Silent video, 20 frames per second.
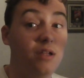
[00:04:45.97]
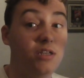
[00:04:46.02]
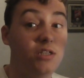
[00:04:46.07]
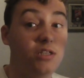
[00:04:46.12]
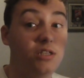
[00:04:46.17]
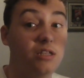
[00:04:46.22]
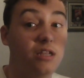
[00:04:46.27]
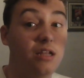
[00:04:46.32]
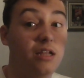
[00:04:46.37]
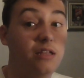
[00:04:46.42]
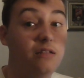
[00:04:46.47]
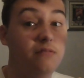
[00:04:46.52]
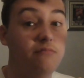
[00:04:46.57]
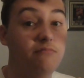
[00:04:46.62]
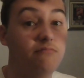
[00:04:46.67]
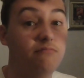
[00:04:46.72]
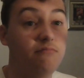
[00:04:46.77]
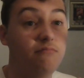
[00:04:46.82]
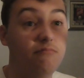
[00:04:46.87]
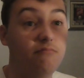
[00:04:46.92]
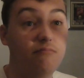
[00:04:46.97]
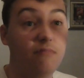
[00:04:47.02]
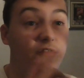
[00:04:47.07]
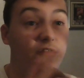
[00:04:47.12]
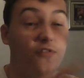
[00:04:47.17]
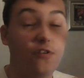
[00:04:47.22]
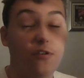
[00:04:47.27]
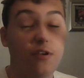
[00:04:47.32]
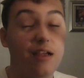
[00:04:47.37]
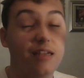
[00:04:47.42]
into in a
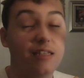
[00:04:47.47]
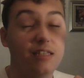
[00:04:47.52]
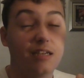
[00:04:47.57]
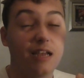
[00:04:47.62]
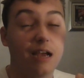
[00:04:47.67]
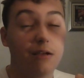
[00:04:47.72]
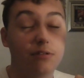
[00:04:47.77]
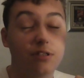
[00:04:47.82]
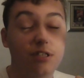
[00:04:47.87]
few years ago.